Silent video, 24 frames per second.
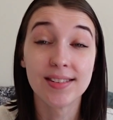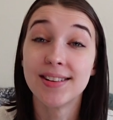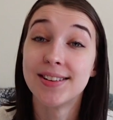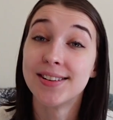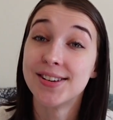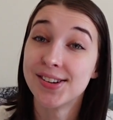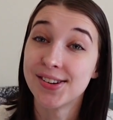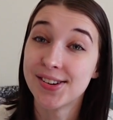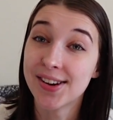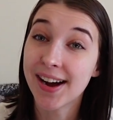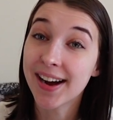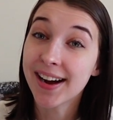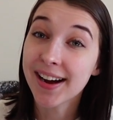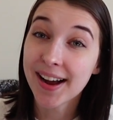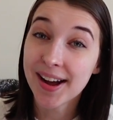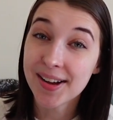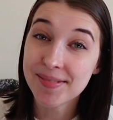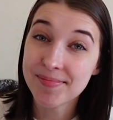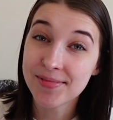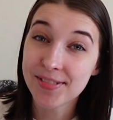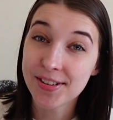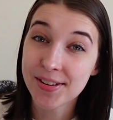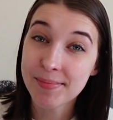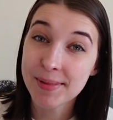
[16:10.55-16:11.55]
Do not
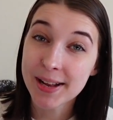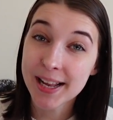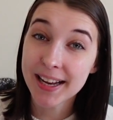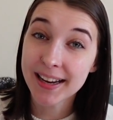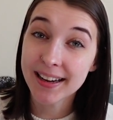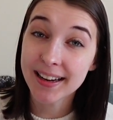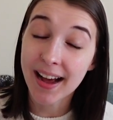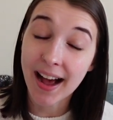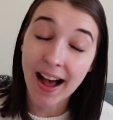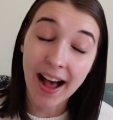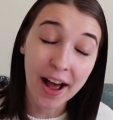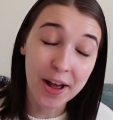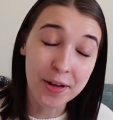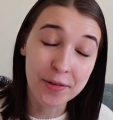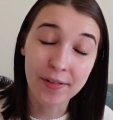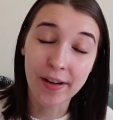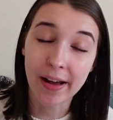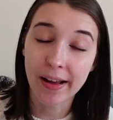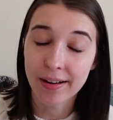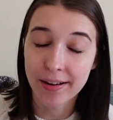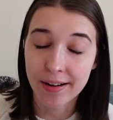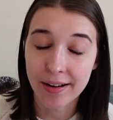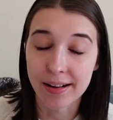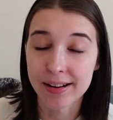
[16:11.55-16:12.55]
come for me. I
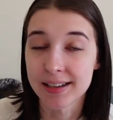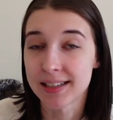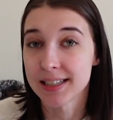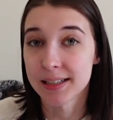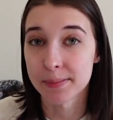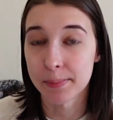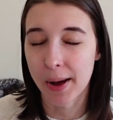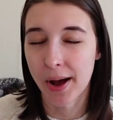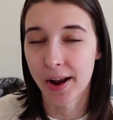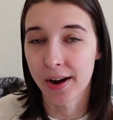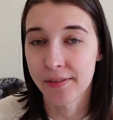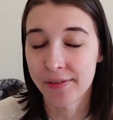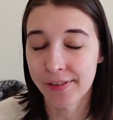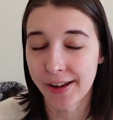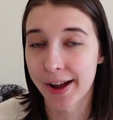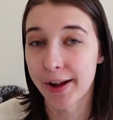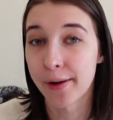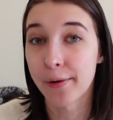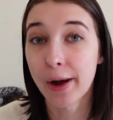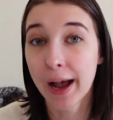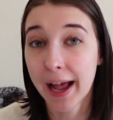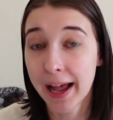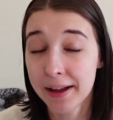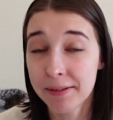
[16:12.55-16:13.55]
found it on Spotify,
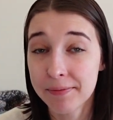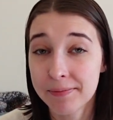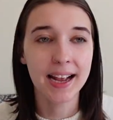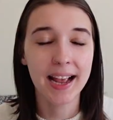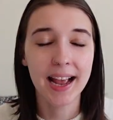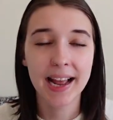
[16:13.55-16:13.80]
okay?